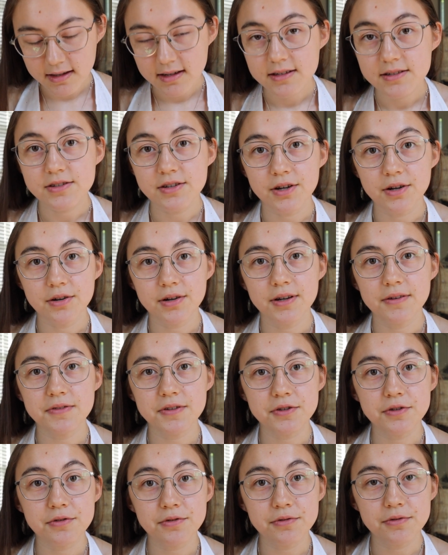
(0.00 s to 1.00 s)
So if
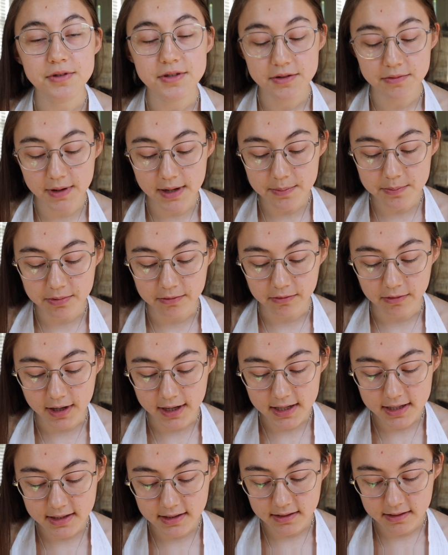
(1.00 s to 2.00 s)
you swipe
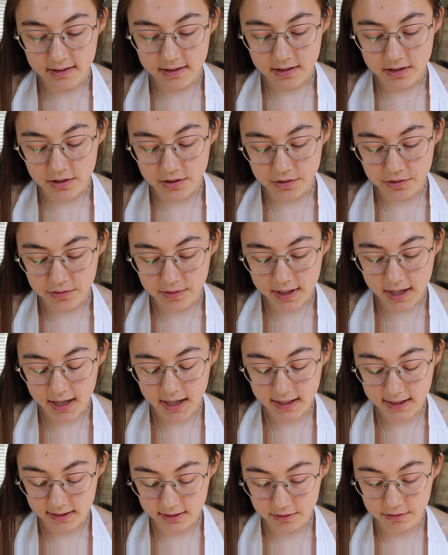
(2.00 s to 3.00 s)
right you
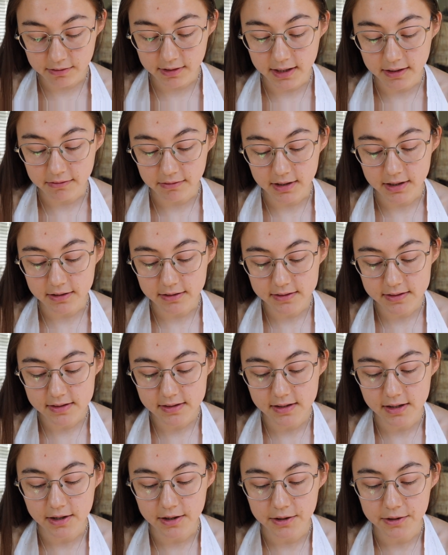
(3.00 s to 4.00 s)
can create reels.
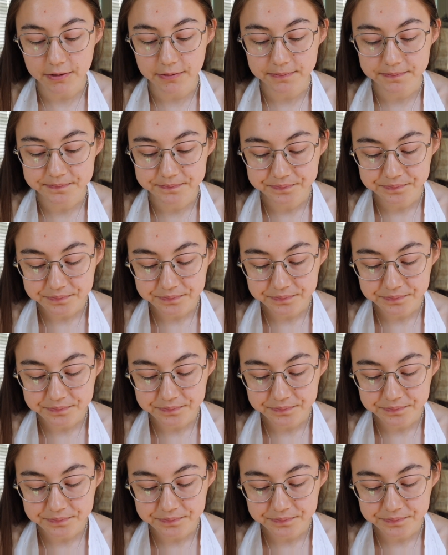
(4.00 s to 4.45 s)
So